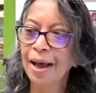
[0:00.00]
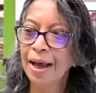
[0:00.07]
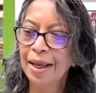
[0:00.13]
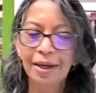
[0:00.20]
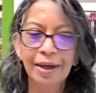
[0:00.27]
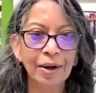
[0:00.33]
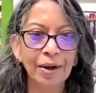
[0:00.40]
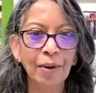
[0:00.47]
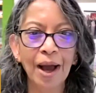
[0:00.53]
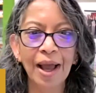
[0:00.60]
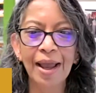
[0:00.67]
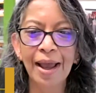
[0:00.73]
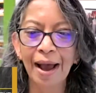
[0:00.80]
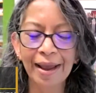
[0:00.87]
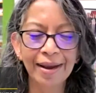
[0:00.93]
You know,
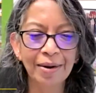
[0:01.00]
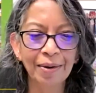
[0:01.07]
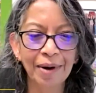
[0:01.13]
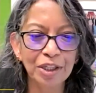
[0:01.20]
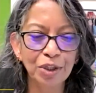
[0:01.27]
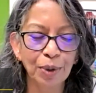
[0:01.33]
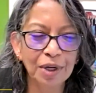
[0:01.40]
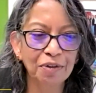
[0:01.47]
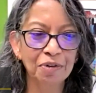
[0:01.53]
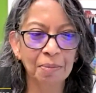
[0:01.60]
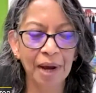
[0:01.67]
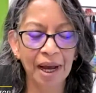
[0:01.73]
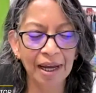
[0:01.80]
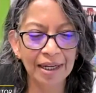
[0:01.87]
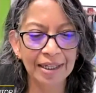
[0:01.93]
I graduated from
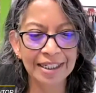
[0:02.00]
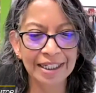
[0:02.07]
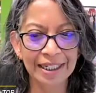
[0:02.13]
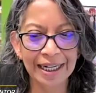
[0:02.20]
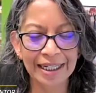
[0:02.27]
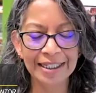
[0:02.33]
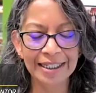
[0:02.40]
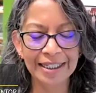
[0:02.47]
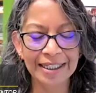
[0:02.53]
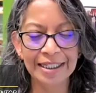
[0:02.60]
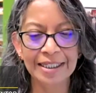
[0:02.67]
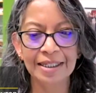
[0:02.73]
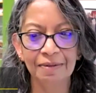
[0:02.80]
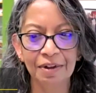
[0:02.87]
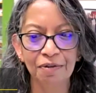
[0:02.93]
IIT in
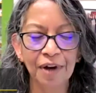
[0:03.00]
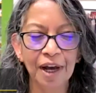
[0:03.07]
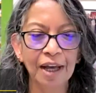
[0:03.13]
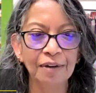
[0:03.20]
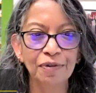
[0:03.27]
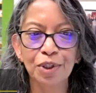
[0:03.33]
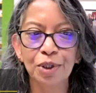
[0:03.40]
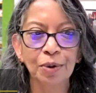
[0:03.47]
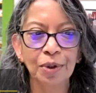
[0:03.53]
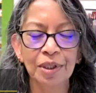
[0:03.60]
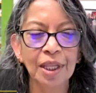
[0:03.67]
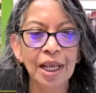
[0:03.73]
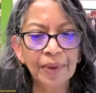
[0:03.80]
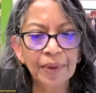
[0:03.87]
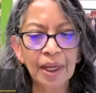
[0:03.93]
1975, so
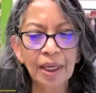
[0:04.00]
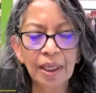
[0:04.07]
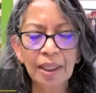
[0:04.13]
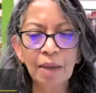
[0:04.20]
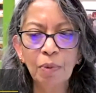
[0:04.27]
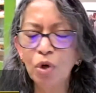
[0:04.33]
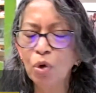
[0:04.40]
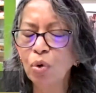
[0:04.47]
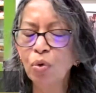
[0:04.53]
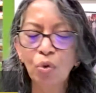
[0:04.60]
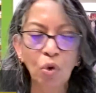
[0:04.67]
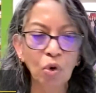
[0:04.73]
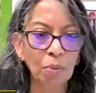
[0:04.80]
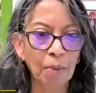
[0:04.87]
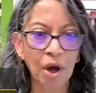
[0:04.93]
there were no
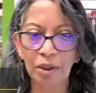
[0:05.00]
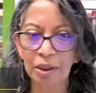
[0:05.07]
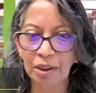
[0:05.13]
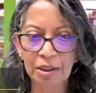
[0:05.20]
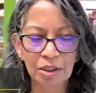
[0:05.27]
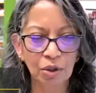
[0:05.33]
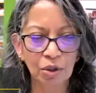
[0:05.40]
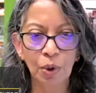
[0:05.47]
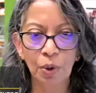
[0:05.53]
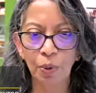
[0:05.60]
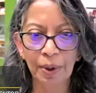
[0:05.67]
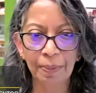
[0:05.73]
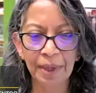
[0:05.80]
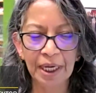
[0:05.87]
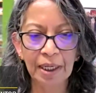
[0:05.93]
role models who were
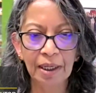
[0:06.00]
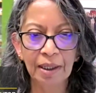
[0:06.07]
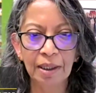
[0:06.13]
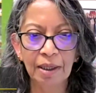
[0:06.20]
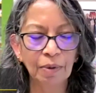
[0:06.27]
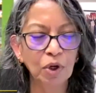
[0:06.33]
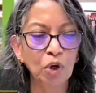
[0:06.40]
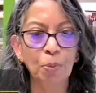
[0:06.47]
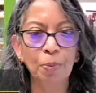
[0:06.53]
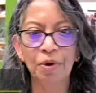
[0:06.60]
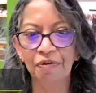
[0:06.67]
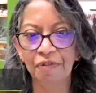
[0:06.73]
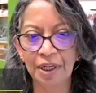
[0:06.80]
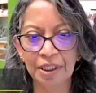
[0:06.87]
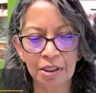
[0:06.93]
women, there were no
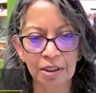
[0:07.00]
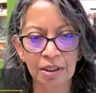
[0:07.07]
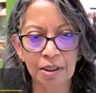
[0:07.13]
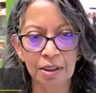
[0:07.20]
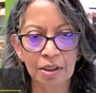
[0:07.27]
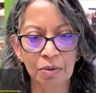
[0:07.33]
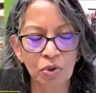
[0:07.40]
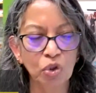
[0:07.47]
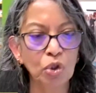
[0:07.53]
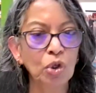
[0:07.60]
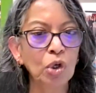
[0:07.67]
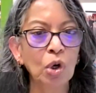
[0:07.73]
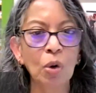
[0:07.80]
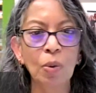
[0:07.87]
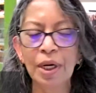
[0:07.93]
professors, there was
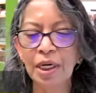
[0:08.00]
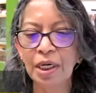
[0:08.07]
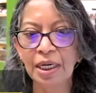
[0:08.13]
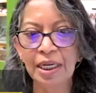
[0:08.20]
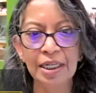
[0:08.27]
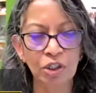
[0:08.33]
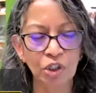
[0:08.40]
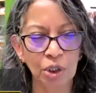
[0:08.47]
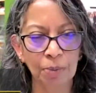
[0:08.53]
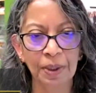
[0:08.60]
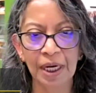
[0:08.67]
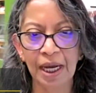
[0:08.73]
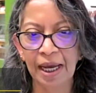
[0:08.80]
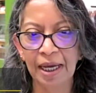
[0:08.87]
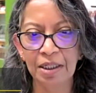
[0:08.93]
no one in leadership at
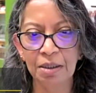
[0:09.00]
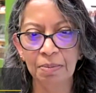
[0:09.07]
IIT